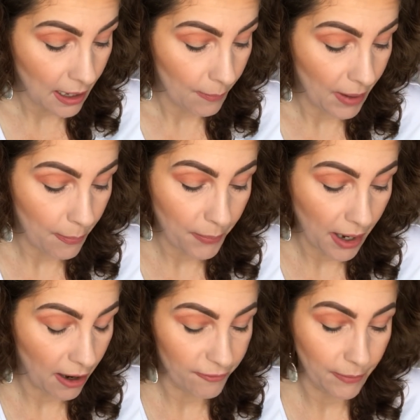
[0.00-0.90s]
but
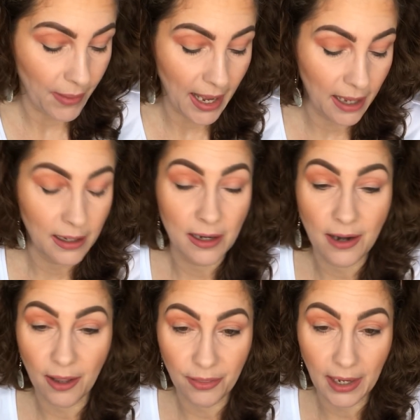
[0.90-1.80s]
apart from that,
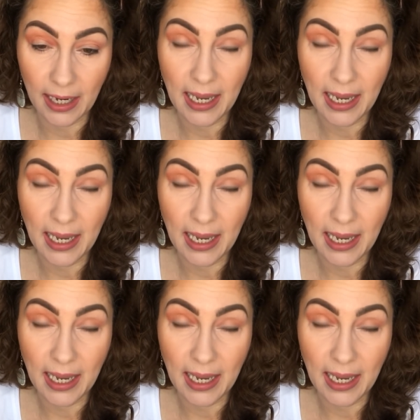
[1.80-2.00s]
nothing.